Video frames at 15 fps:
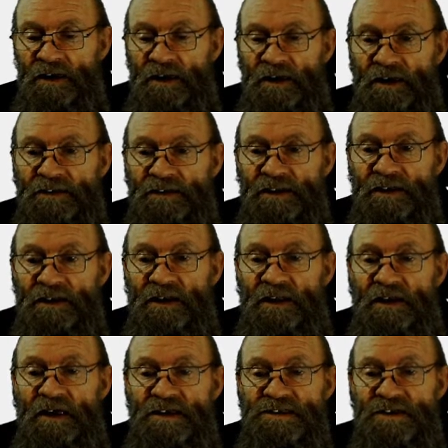and the
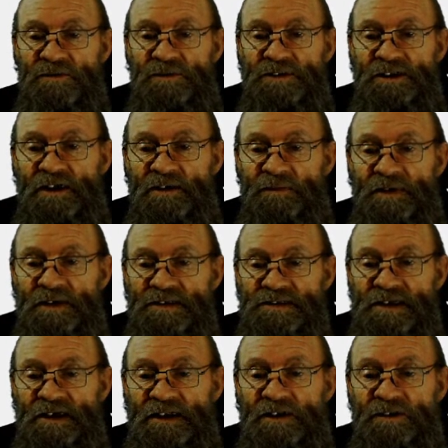analyzer will take me
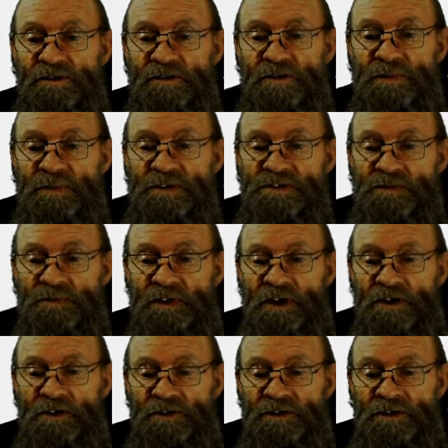exactly to the piece of
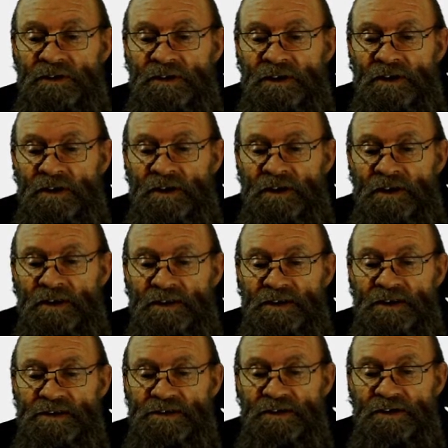code
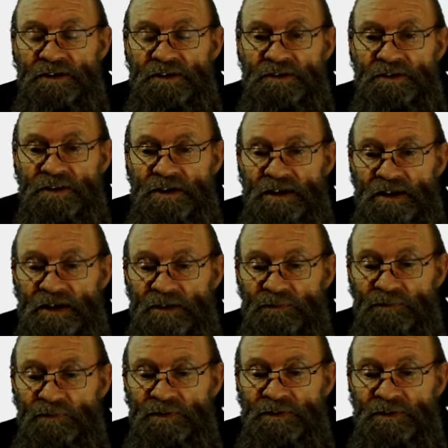that's going to drive